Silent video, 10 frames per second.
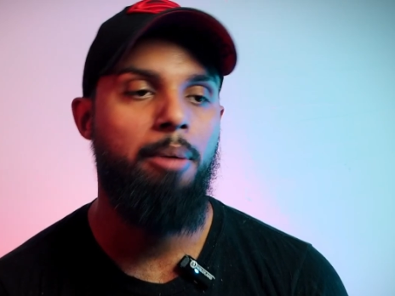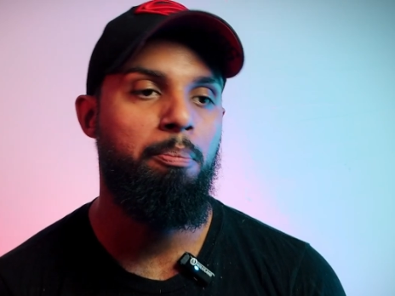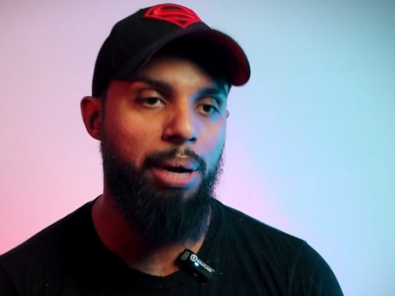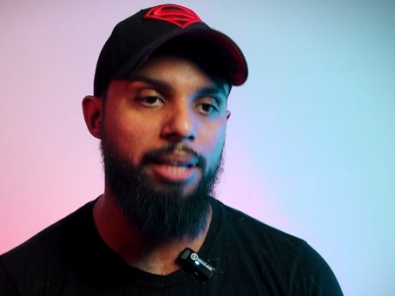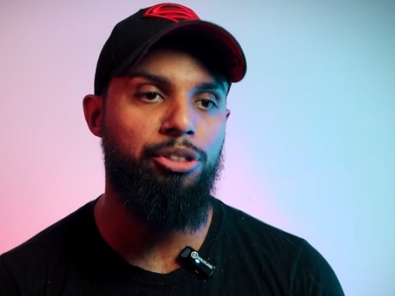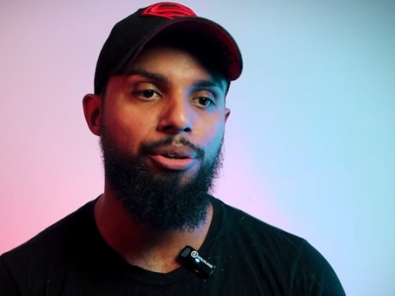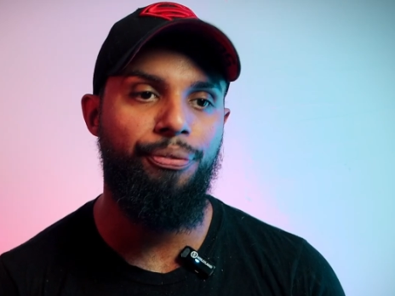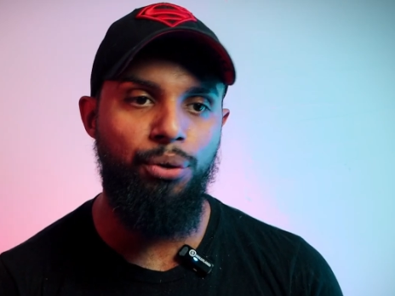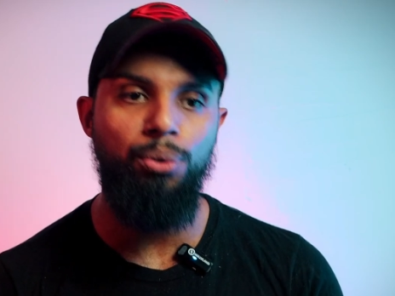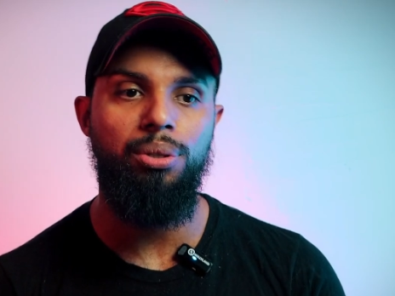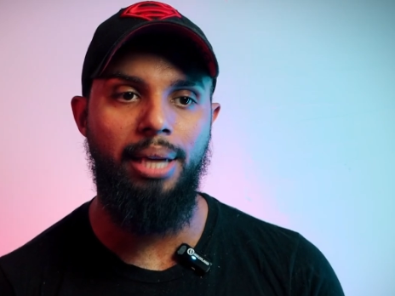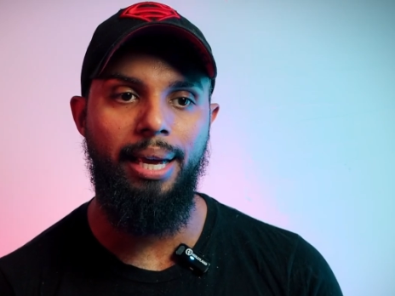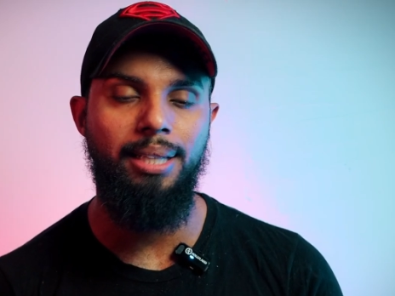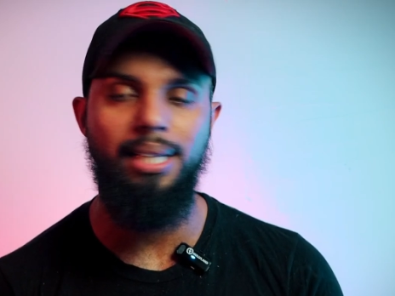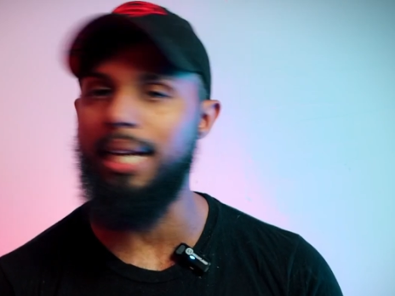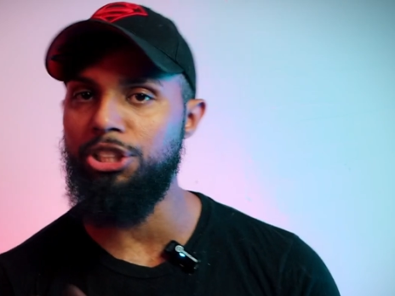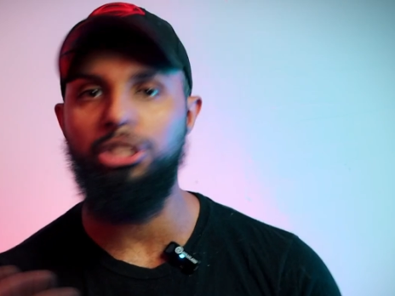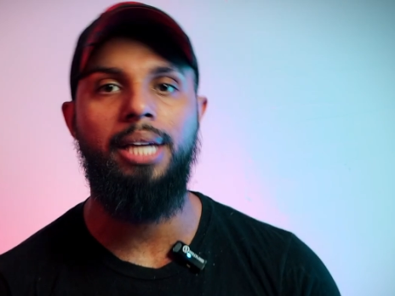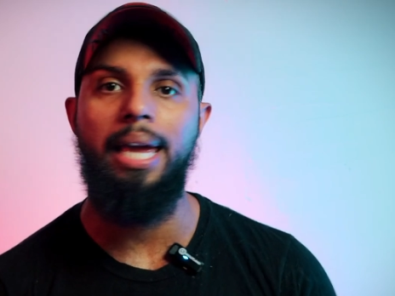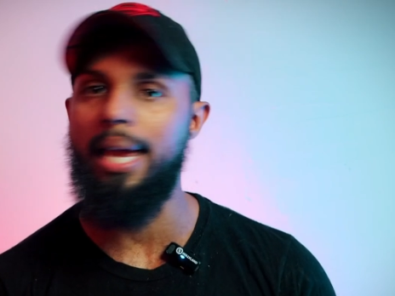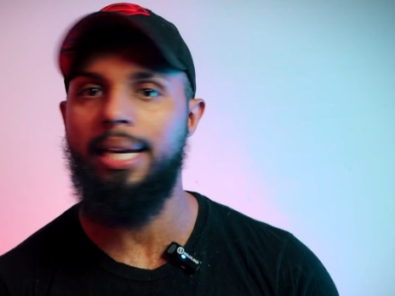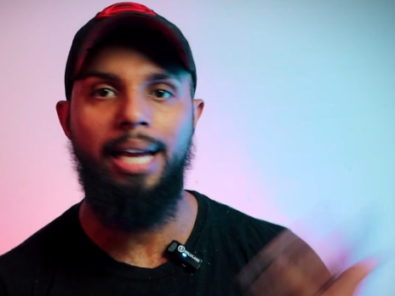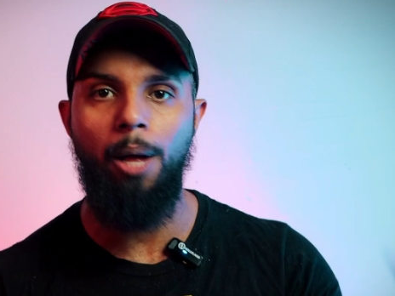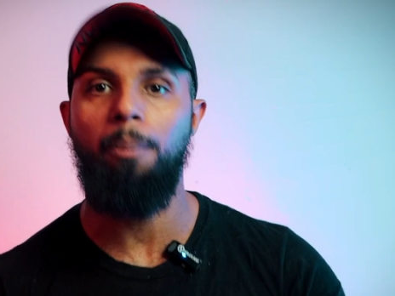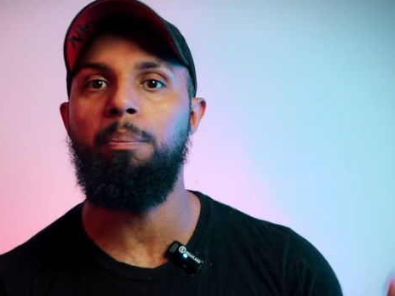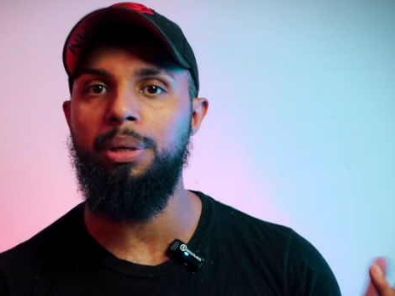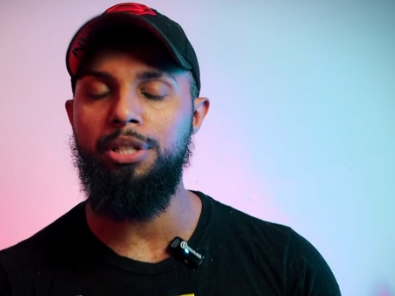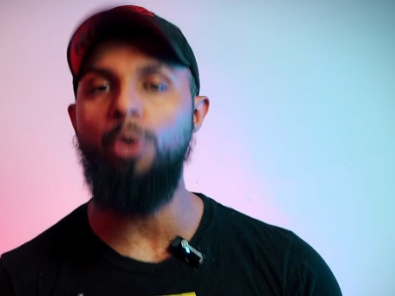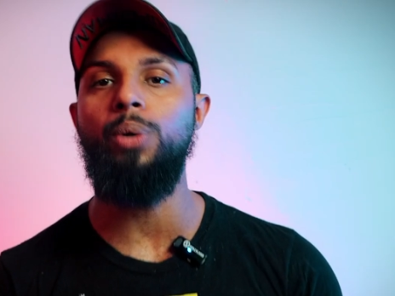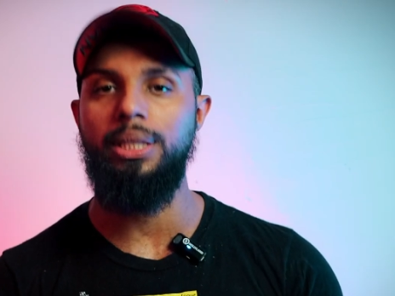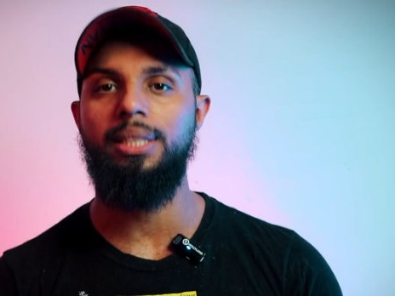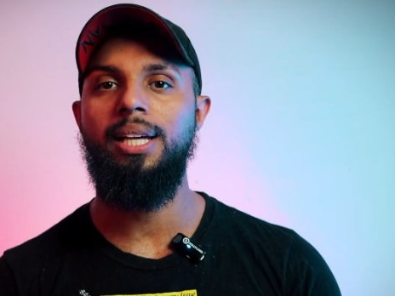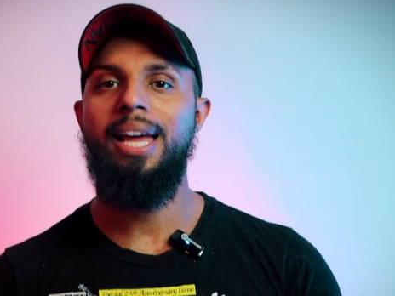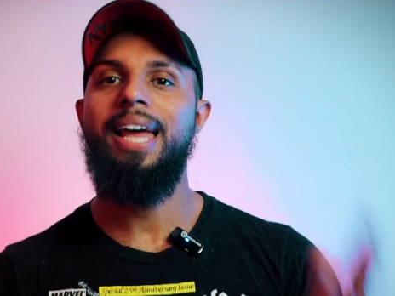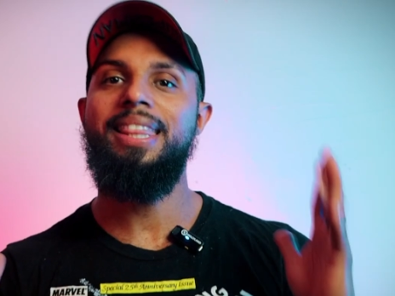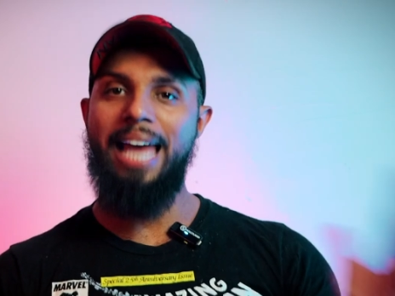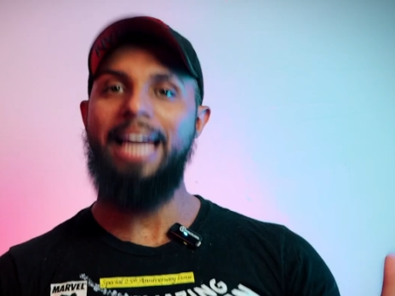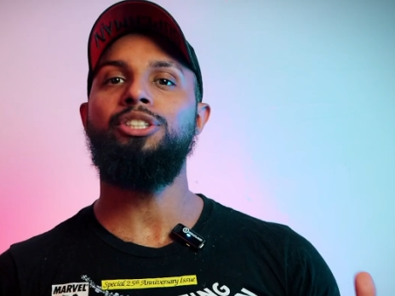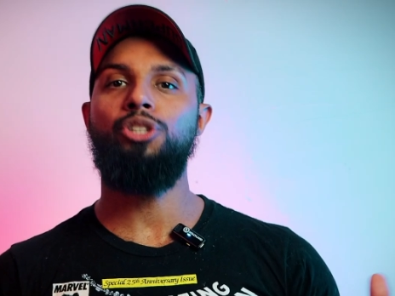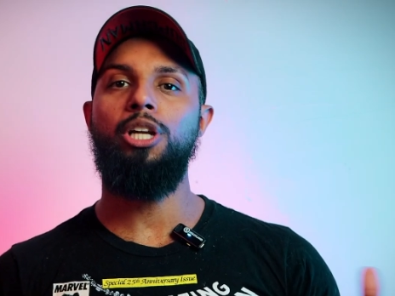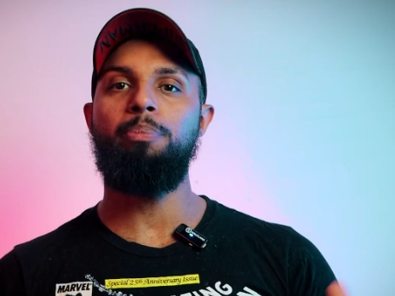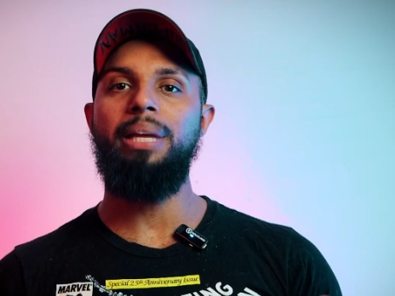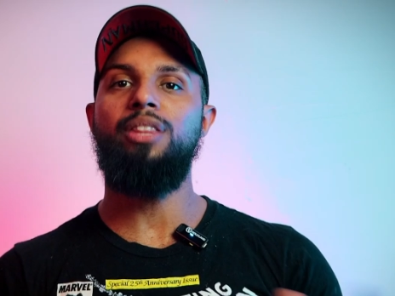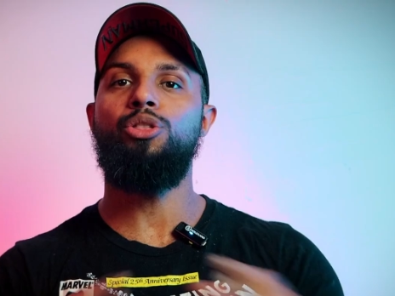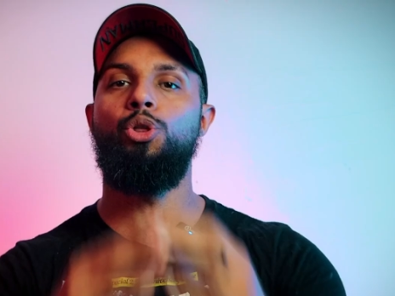But there are a few things I just can't help but notice, and that is going to be